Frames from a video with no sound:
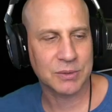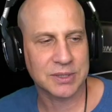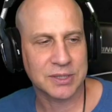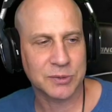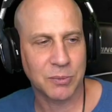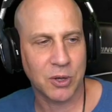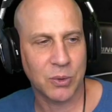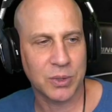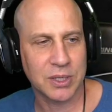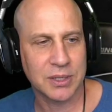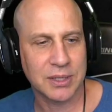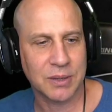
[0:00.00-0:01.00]
It's a small
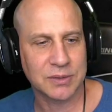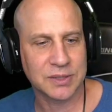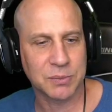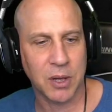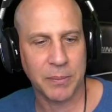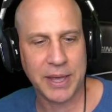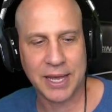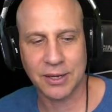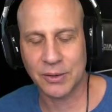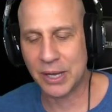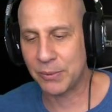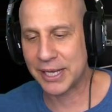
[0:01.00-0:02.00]
one. That was a small pack. Okay, we